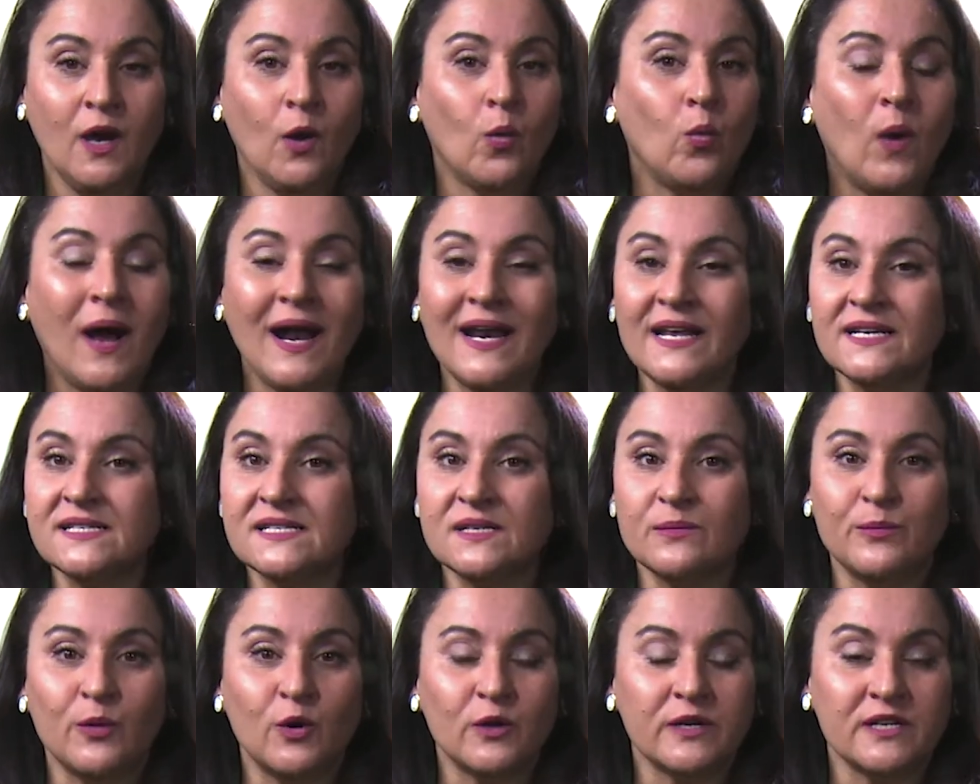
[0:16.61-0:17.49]
While it's
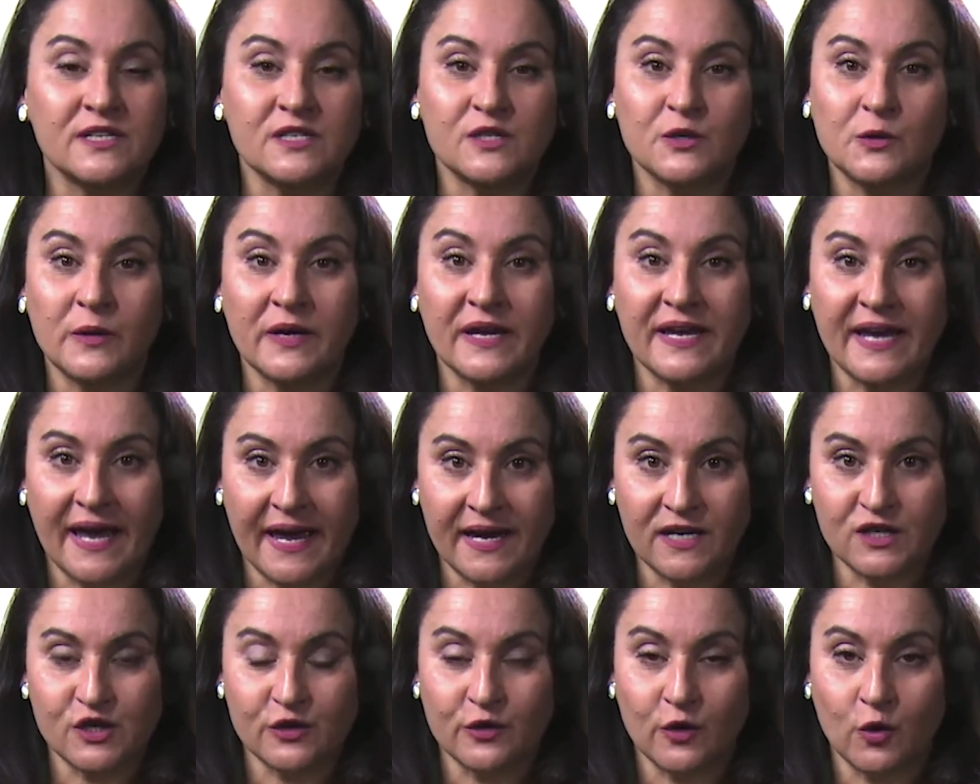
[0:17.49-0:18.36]
important to
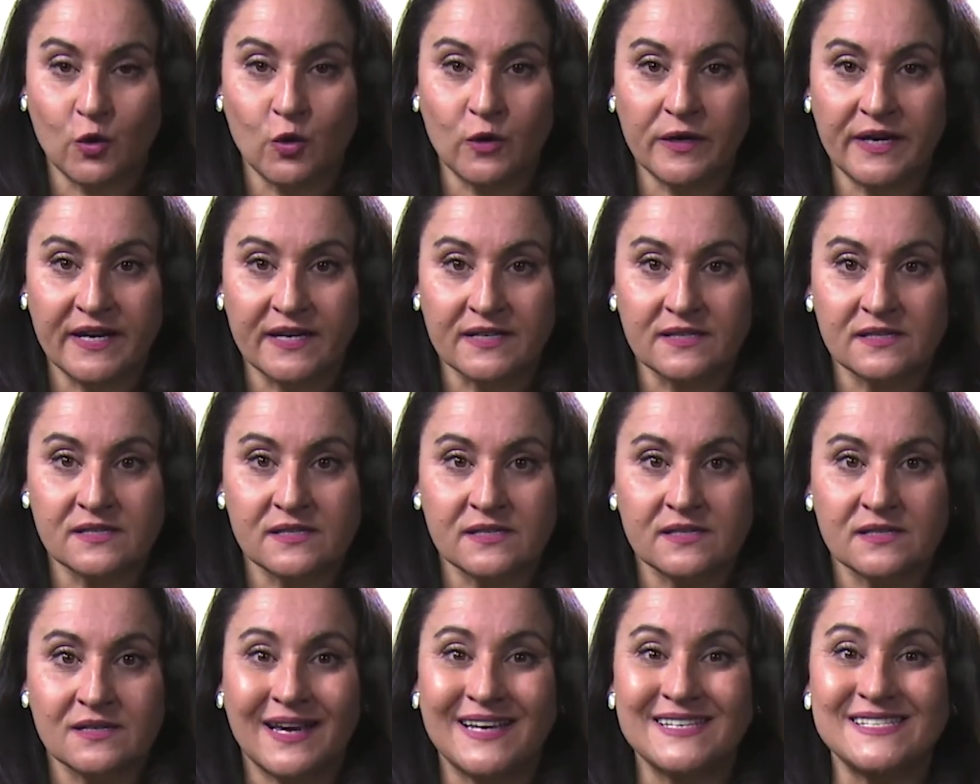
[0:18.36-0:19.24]
engage your
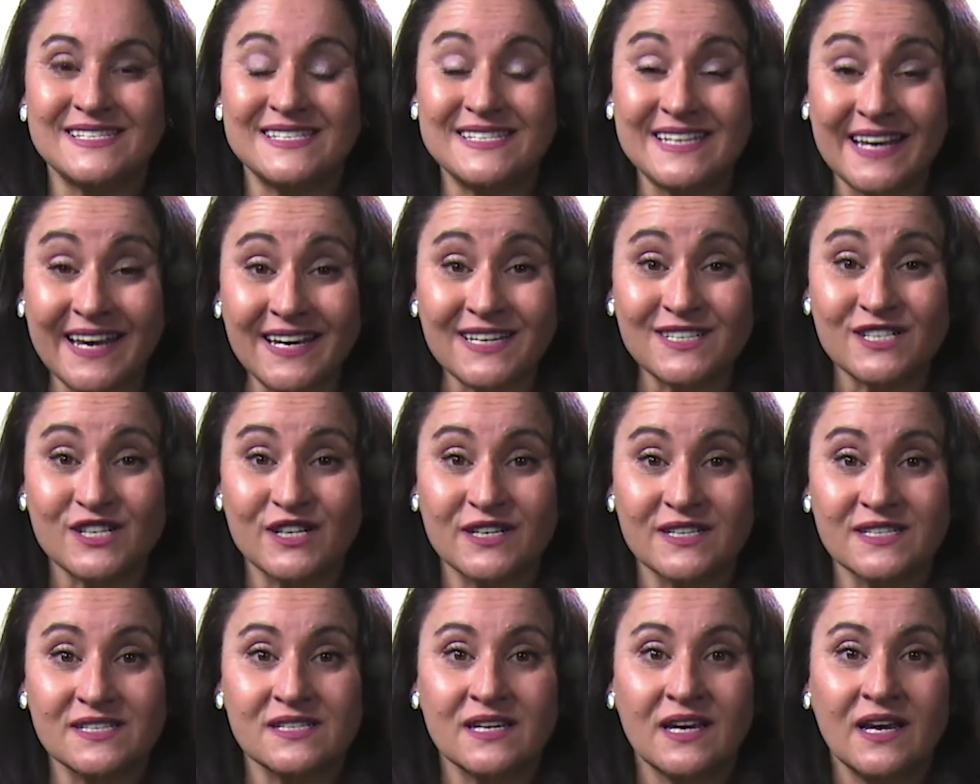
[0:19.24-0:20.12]
audience, as
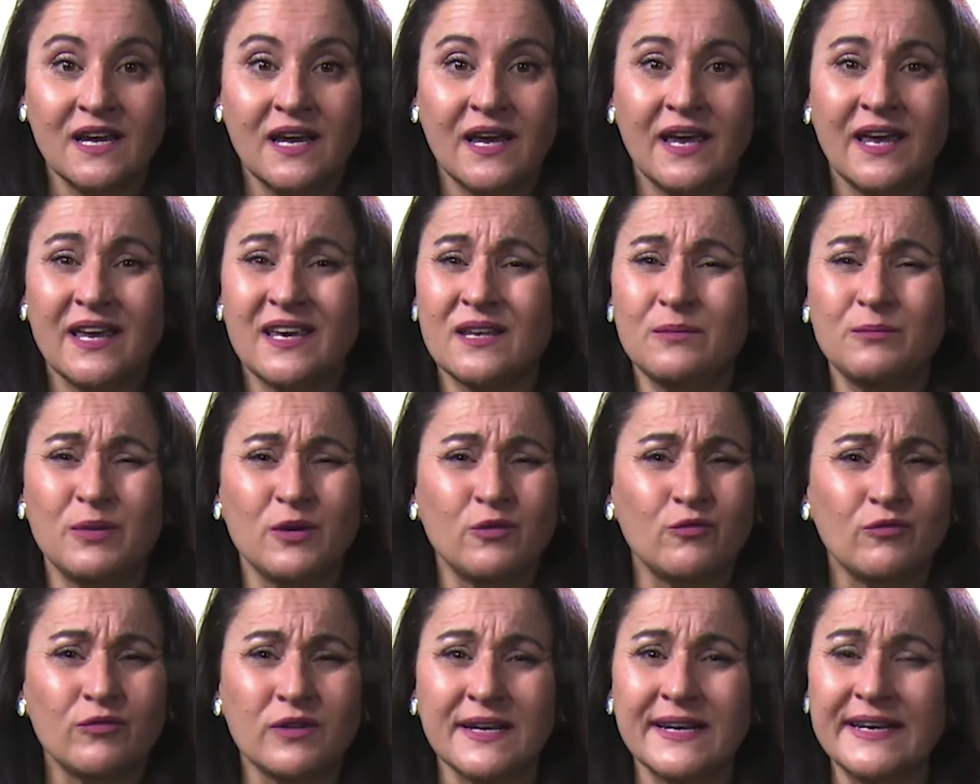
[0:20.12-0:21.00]
teachers, it can be
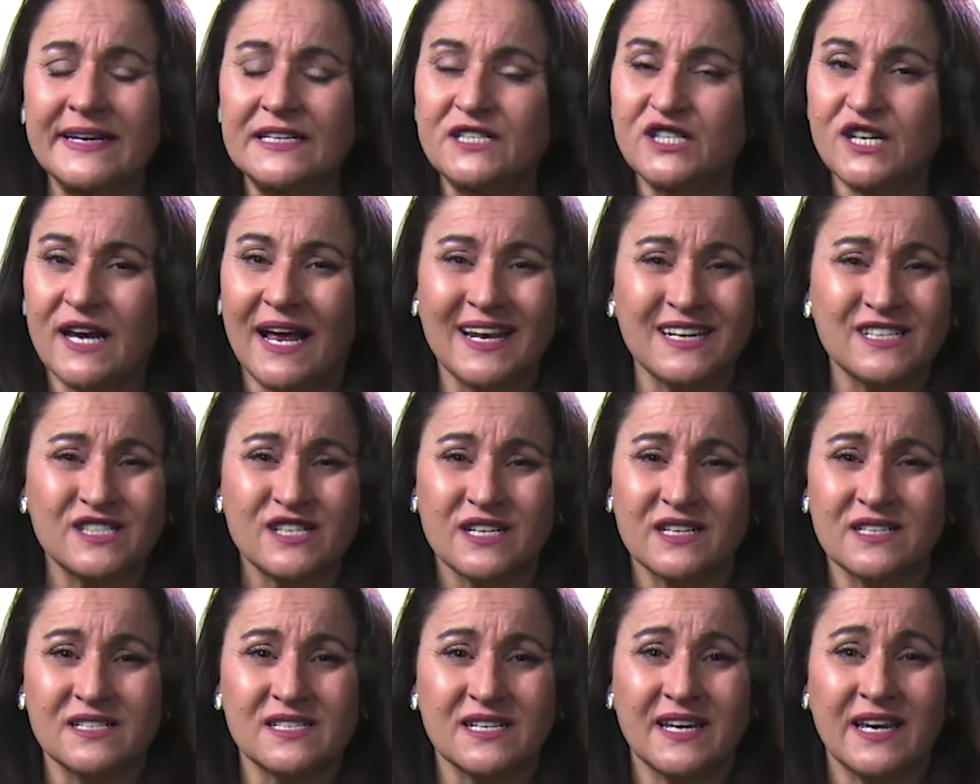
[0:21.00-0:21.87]
really
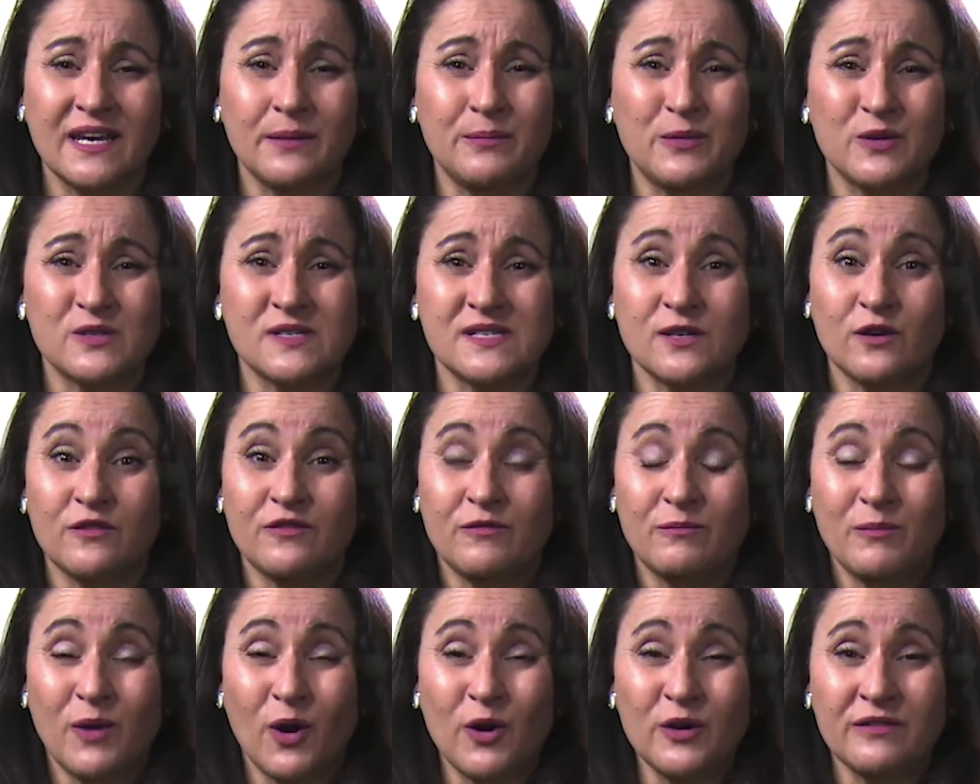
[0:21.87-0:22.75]
challenging to keep yourself
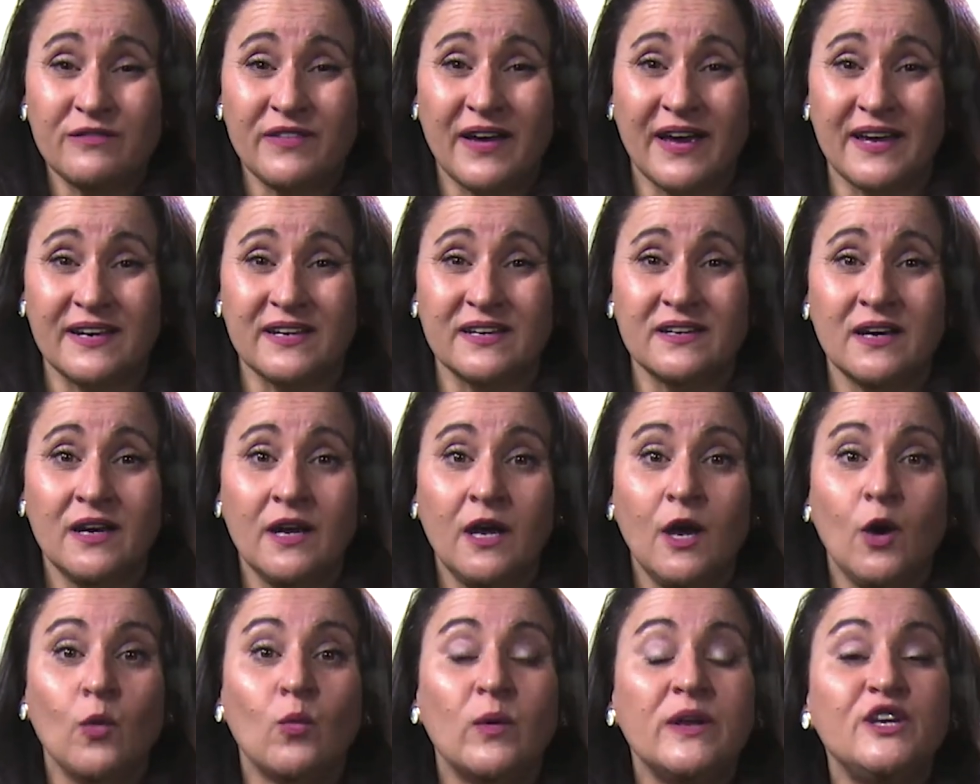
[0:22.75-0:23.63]
motivated
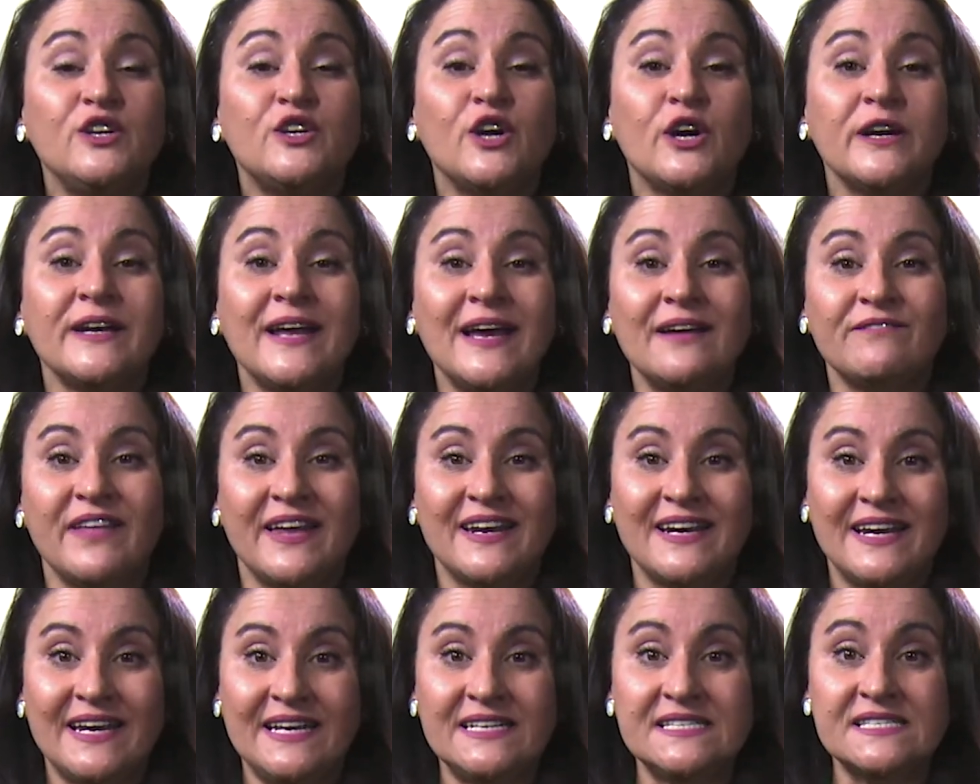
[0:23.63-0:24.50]
when you don't have
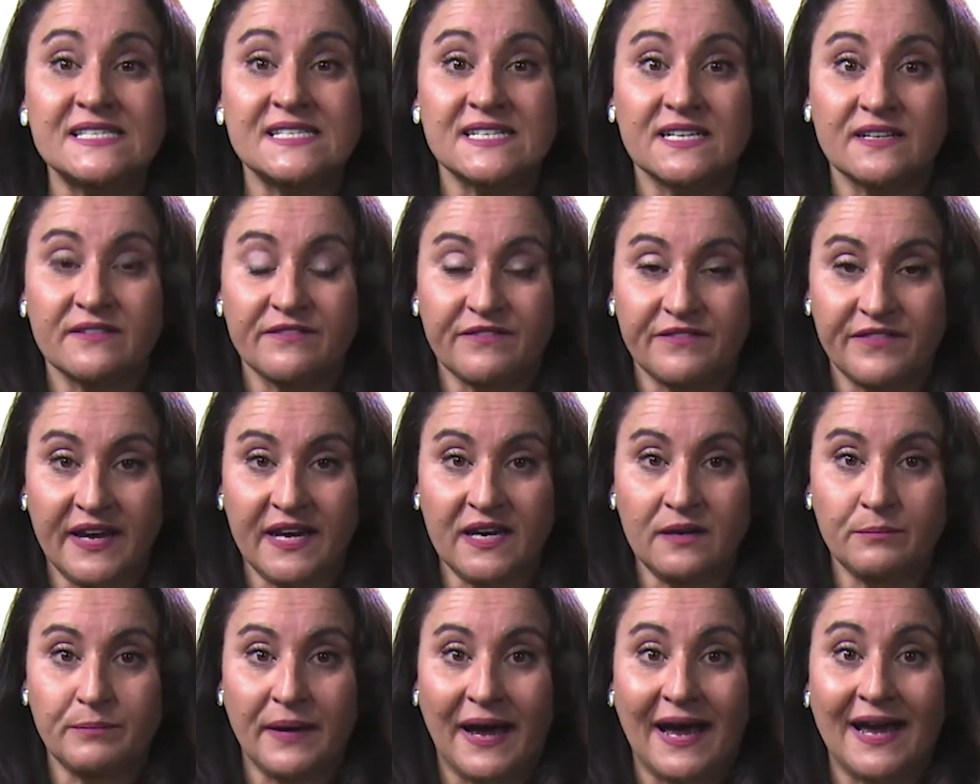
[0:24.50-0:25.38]
that instant
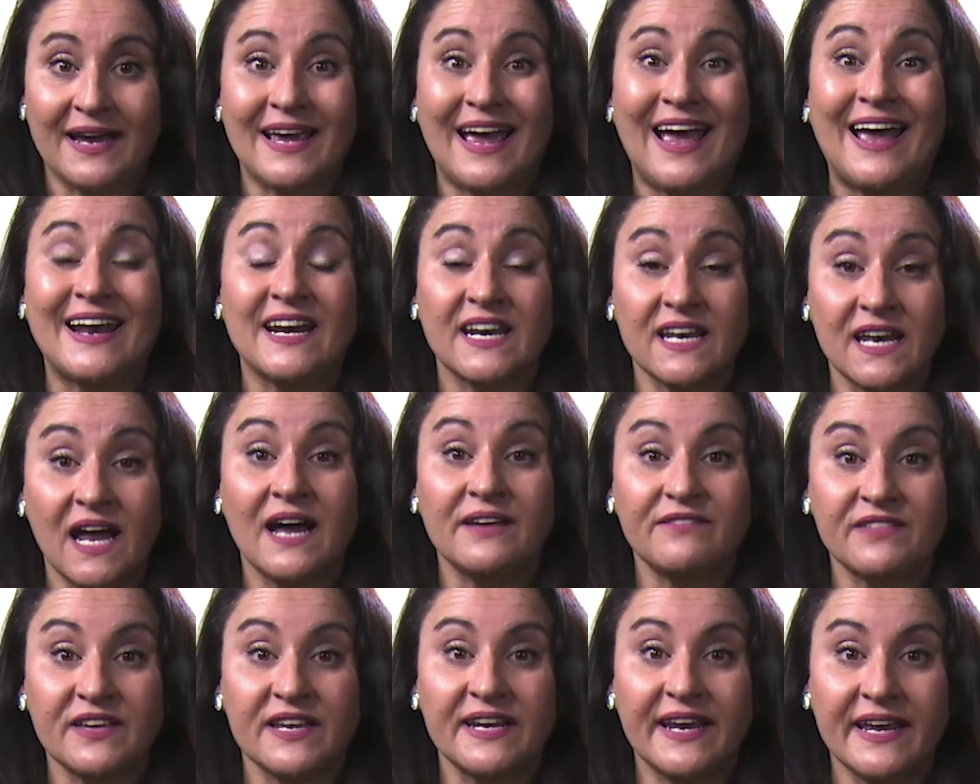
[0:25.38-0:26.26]
feedback and
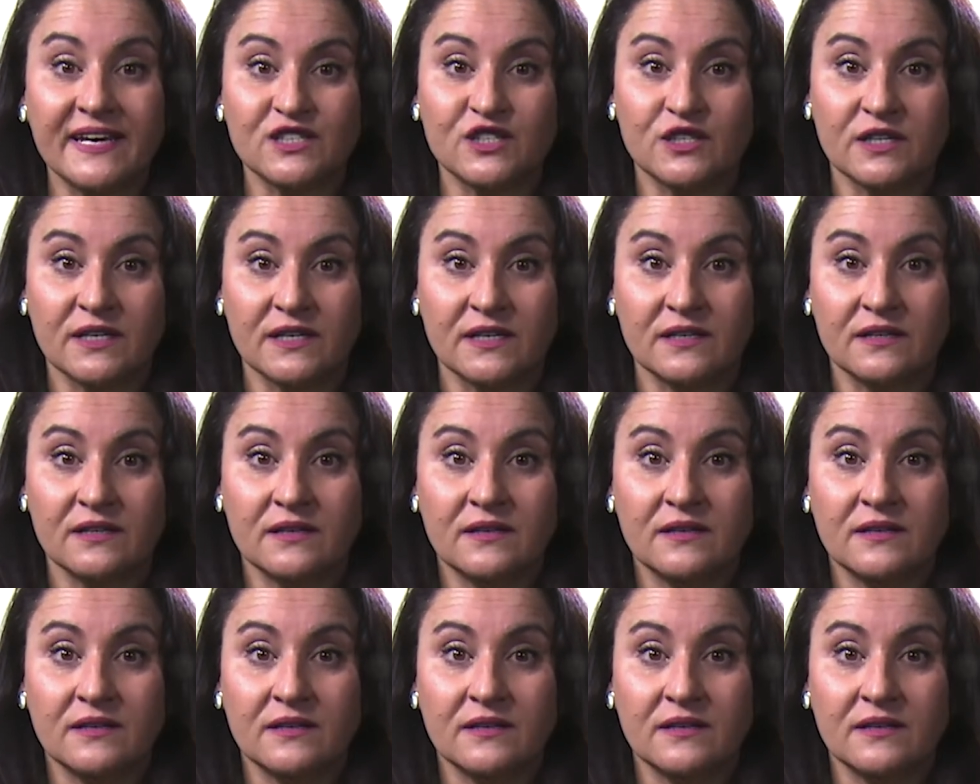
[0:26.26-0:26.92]
live connection.